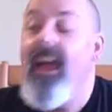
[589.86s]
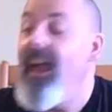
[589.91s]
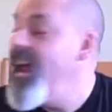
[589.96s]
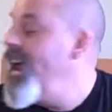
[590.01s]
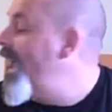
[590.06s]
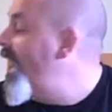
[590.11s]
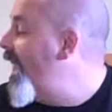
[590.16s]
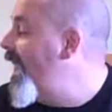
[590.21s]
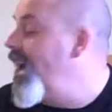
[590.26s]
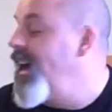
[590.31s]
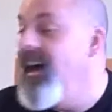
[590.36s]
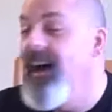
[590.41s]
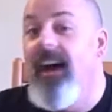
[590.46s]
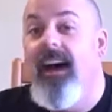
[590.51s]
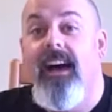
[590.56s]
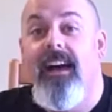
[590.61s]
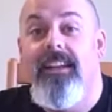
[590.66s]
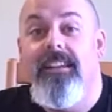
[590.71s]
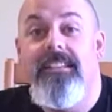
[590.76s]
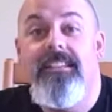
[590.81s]

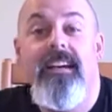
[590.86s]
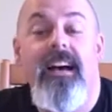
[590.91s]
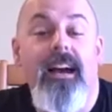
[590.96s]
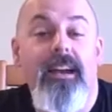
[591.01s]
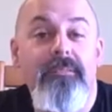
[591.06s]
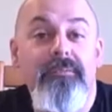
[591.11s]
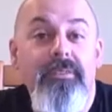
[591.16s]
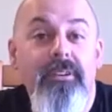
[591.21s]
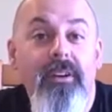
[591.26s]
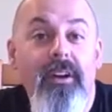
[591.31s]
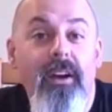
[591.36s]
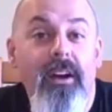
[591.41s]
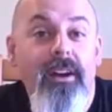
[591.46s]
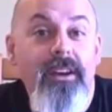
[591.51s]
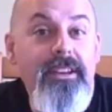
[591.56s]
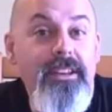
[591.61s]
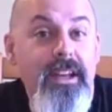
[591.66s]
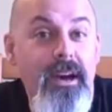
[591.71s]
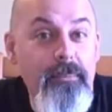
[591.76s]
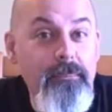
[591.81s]
And time for
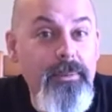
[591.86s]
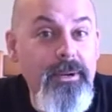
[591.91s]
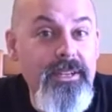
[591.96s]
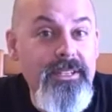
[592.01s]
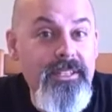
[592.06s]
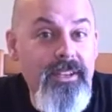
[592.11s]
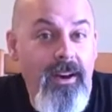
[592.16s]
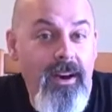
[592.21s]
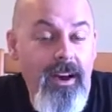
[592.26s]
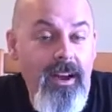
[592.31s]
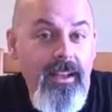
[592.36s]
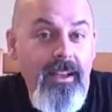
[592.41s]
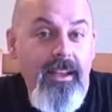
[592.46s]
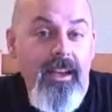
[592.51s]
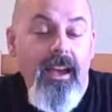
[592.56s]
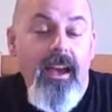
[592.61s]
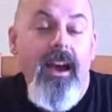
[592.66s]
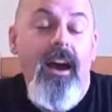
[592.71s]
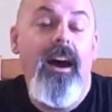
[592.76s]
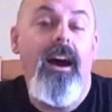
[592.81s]
our number talk.
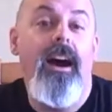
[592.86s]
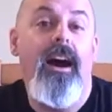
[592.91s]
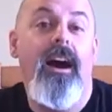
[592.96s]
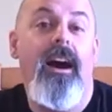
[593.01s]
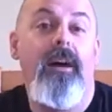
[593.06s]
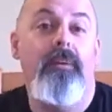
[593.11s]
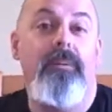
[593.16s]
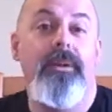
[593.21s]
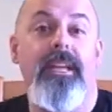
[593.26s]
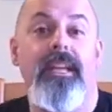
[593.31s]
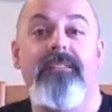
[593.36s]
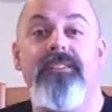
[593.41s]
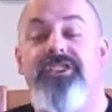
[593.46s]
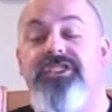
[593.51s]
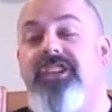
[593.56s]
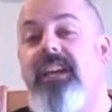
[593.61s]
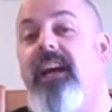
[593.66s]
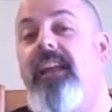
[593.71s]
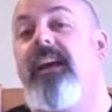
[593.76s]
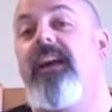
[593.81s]
I want to give a
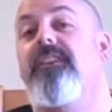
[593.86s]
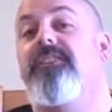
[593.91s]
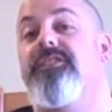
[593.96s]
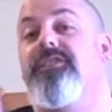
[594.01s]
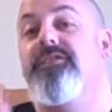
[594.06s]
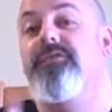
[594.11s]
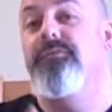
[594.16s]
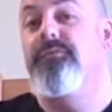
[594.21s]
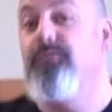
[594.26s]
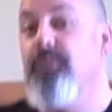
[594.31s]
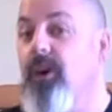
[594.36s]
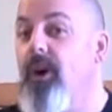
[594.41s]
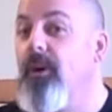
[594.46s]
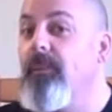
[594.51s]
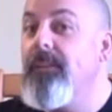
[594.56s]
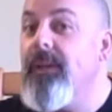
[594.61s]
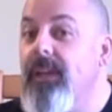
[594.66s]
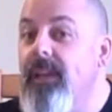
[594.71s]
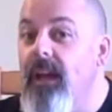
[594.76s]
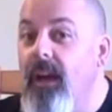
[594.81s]
shout out to
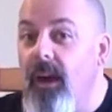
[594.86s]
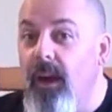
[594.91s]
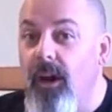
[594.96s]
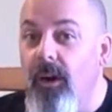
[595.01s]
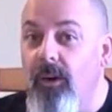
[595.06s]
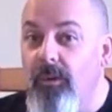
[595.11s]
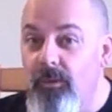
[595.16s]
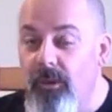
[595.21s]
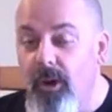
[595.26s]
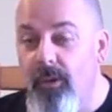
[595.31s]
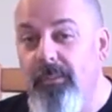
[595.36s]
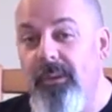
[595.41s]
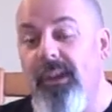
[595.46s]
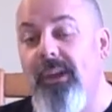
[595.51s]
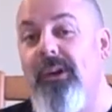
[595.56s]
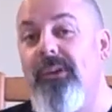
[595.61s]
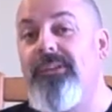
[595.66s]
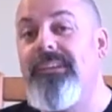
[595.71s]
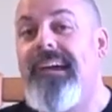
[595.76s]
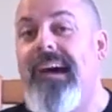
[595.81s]
Romeo.
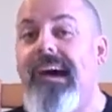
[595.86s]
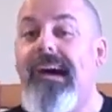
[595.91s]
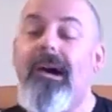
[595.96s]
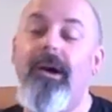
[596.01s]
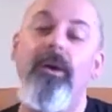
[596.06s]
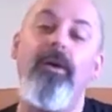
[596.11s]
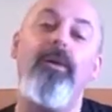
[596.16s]
Romeo not